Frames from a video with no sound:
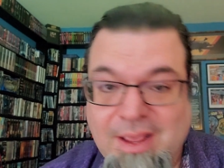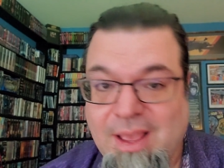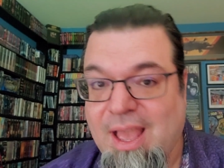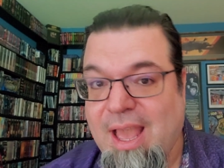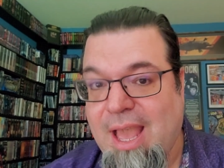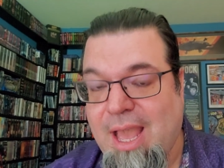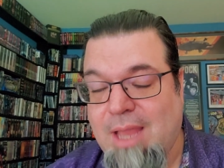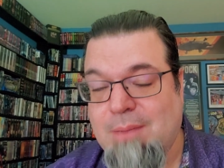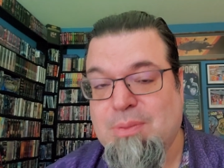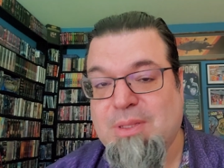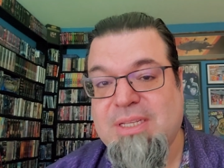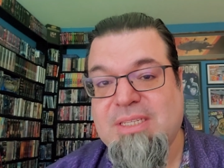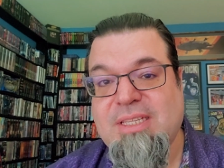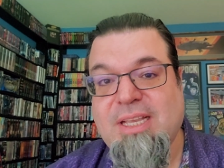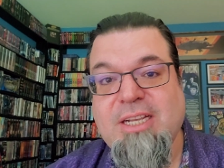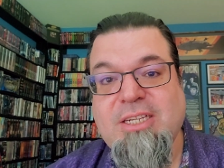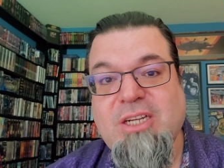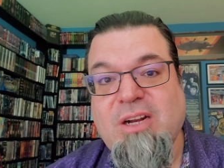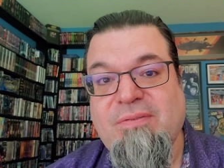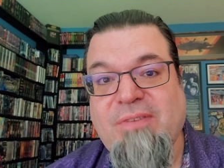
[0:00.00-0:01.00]
And please
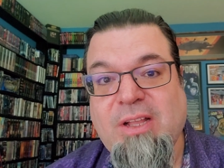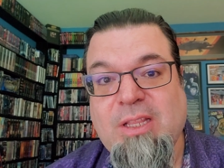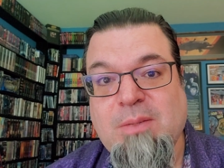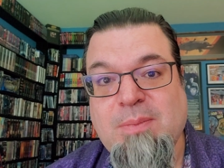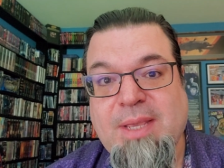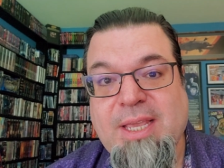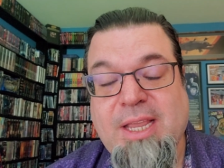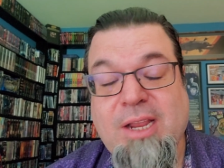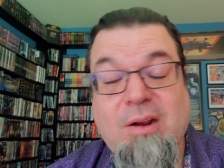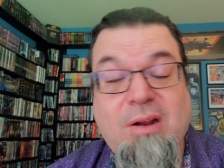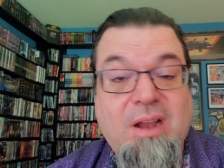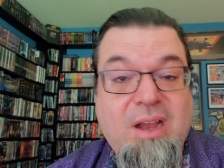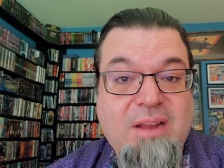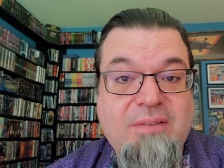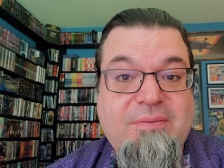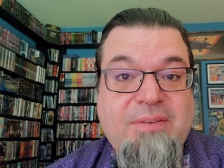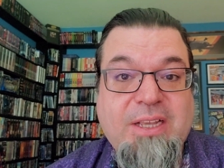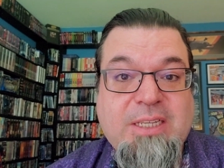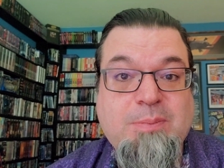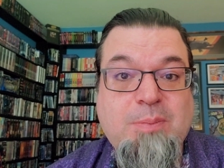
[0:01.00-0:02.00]
like, share, follow me here
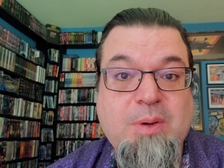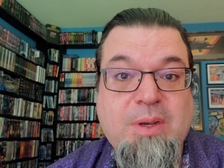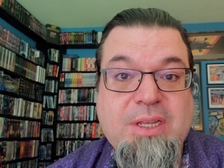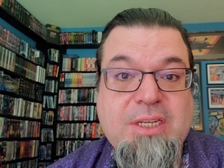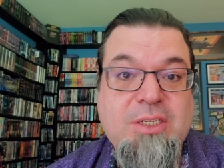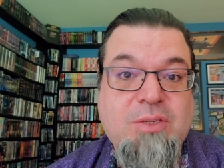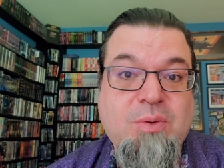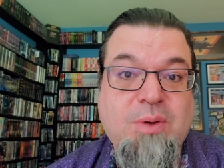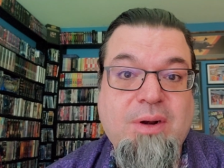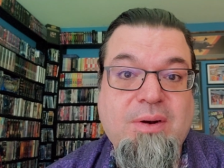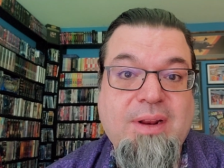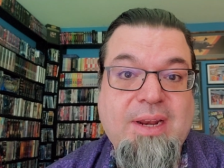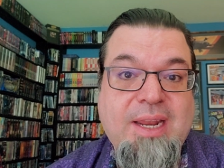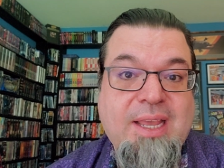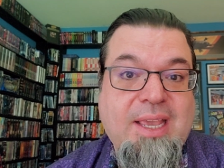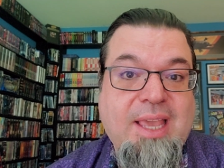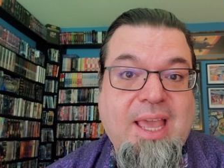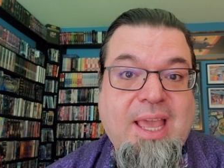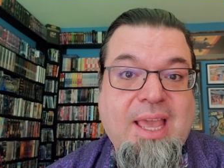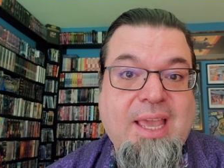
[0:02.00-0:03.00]
on Facebook and Twitter at
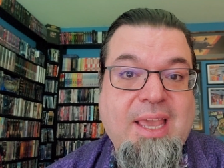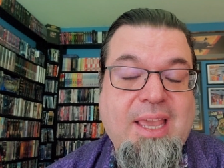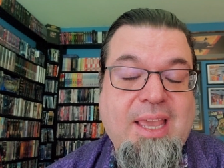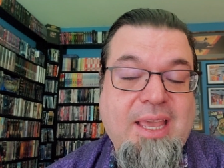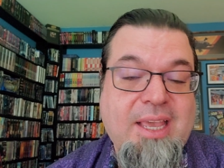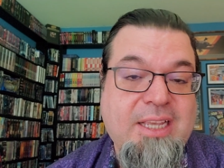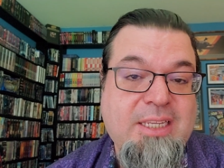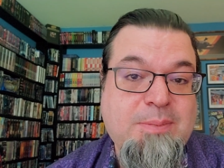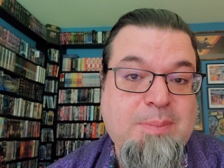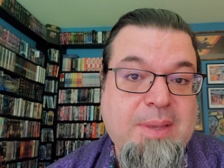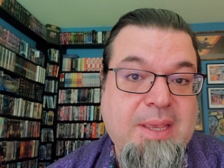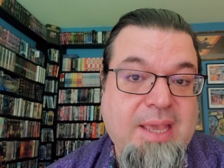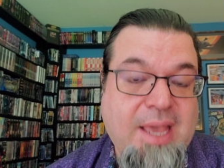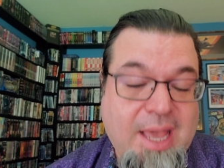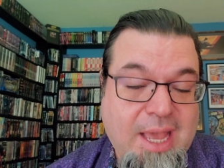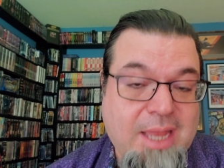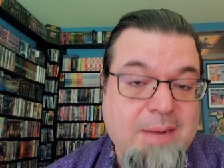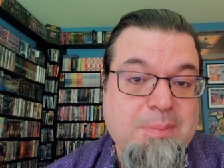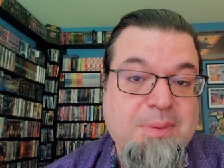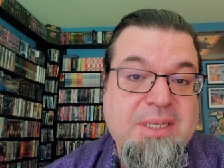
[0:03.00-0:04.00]
Nick A E S P.
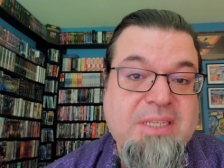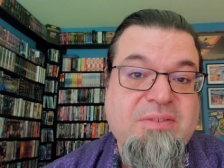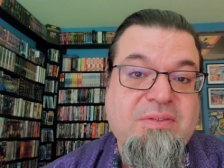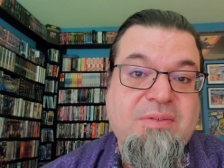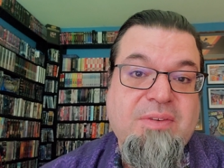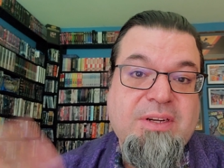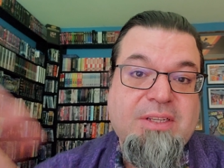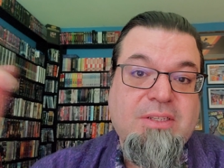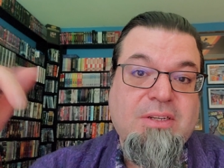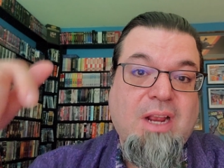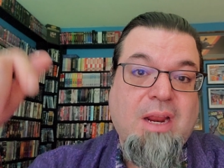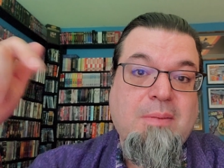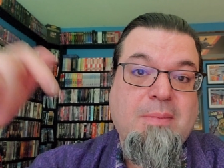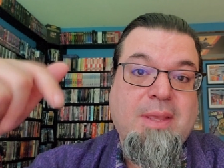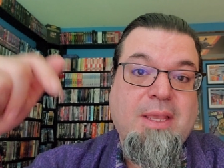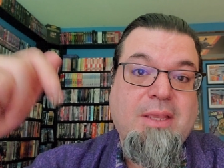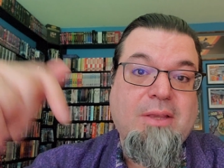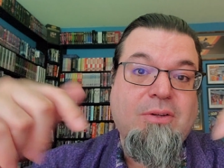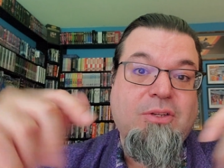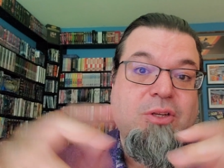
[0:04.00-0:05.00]
And please feel free to subscribe to
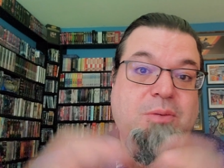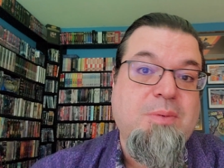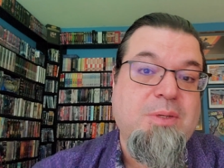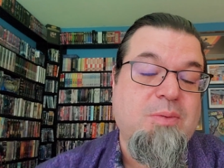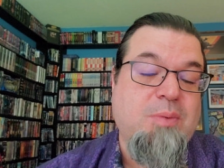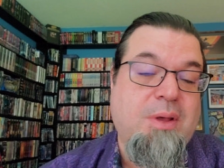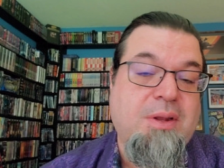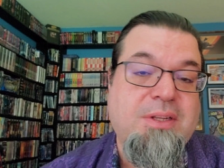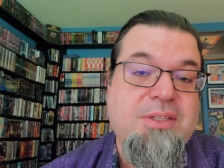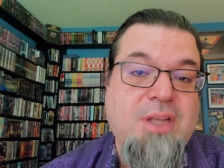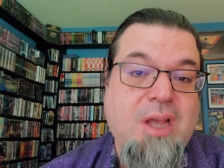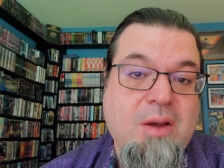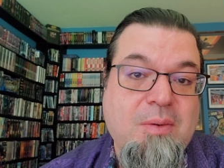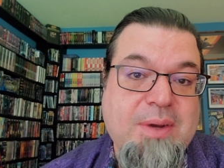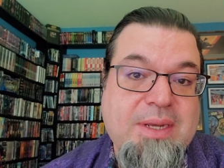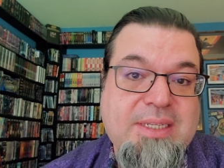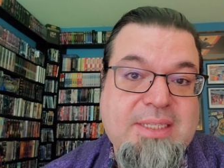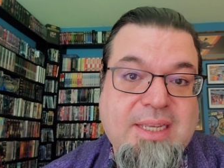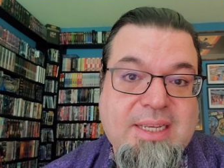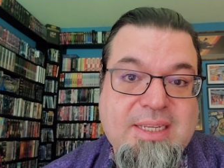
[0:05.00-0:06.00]
me at YouTube as well. And as
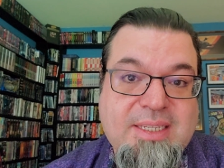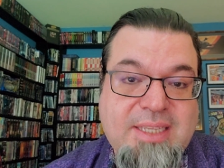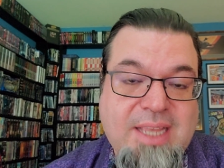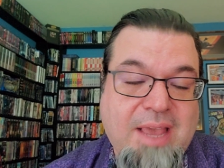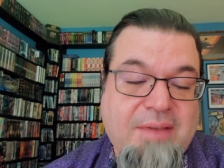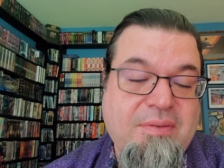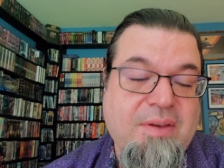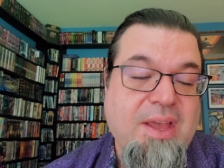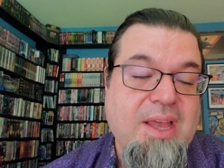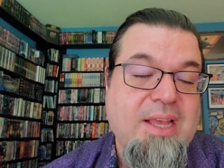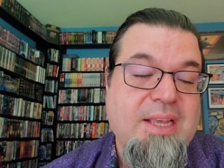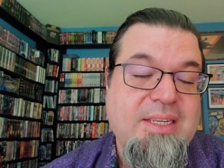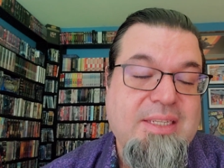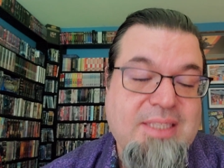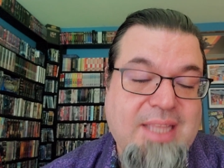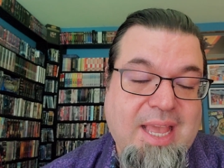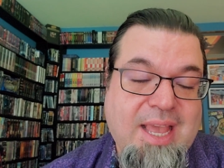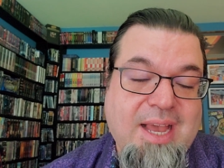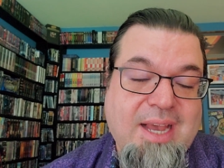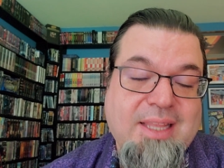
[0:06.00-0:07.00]
always, stay safe,
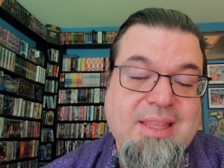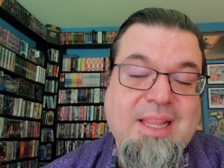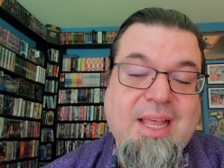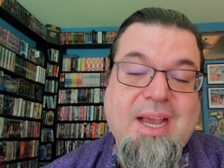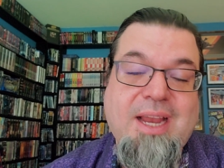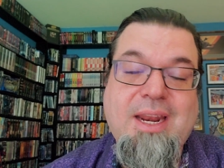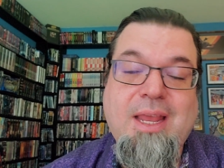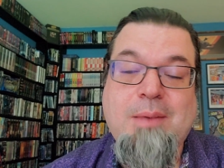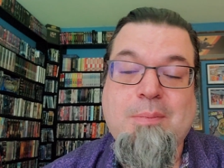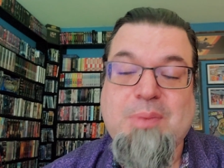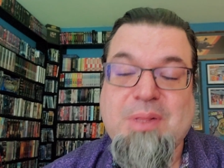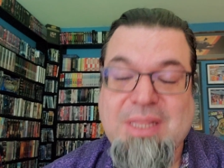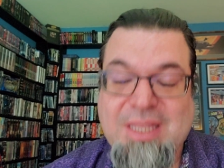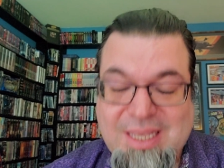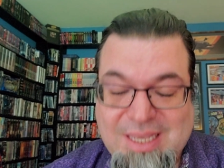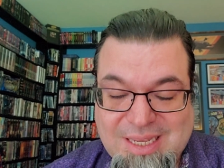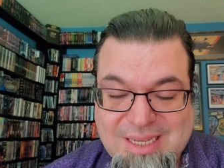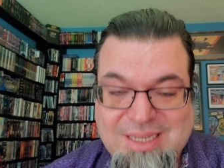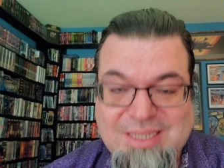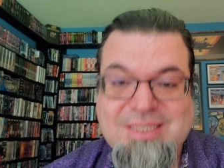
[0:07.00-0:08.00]
stay online, and
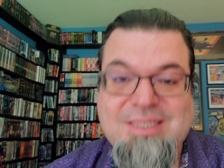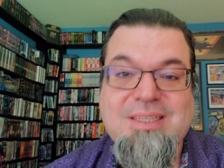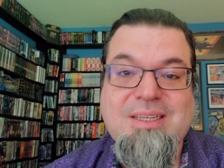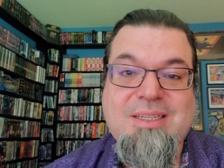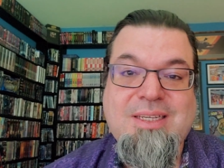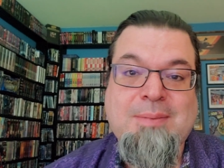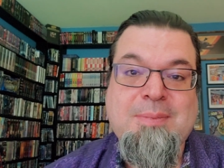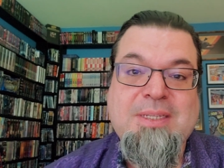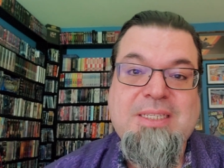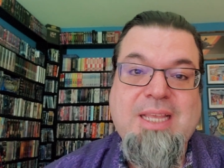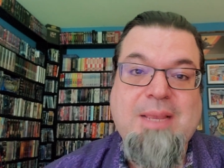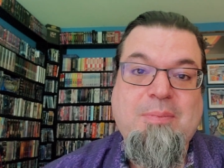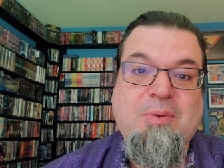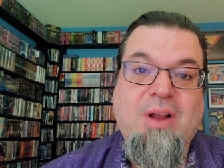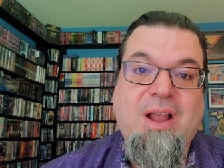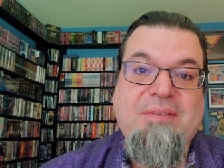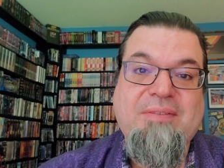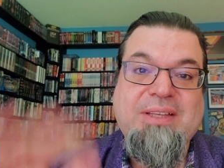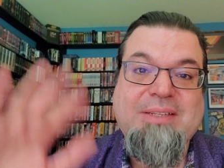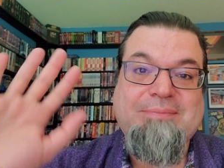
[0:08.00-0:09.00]
please attempt to stay
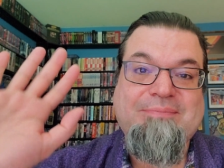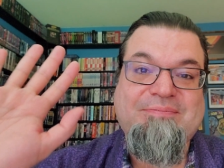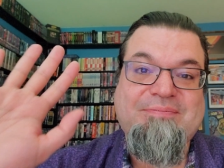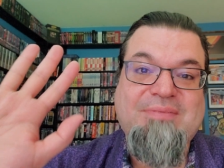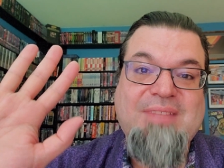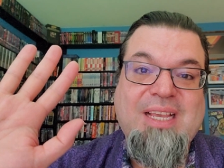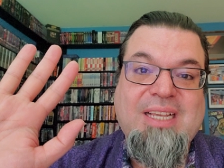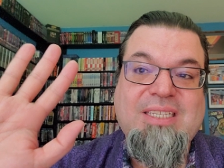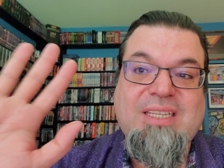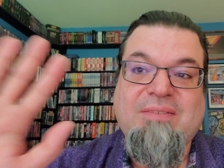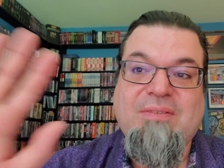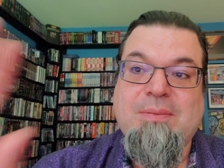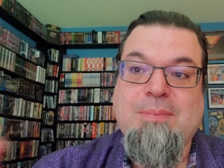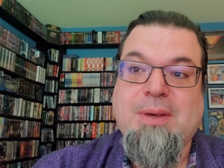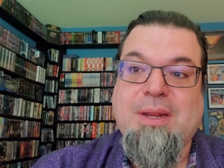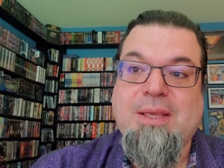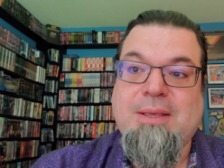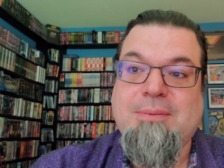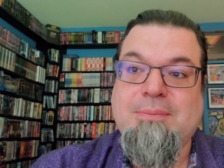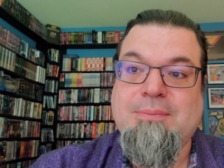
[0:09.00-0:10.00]
private. Thanks,
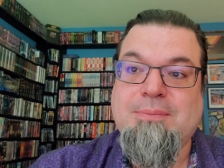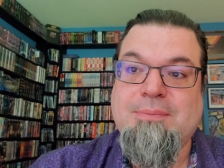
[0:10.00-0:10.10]
everybody.